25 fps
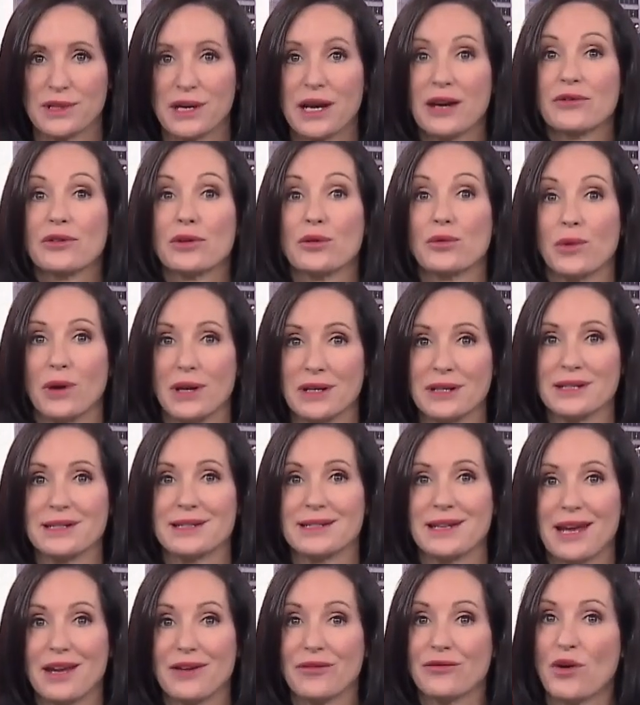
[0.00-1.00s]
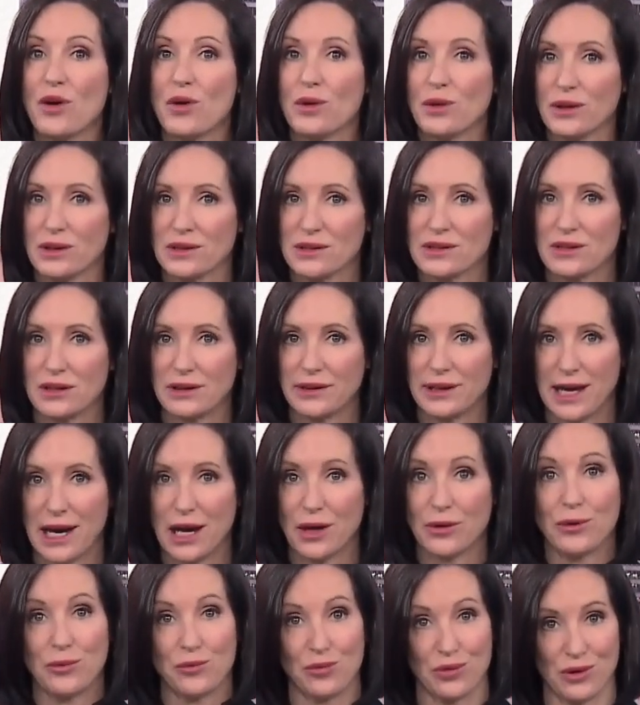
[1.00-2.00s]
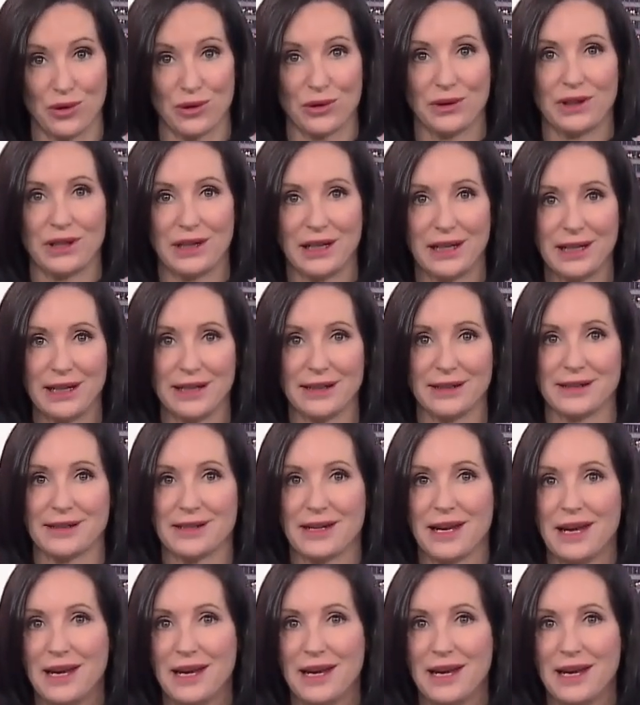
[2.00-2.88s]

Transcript: everyone stay focused on how important it is.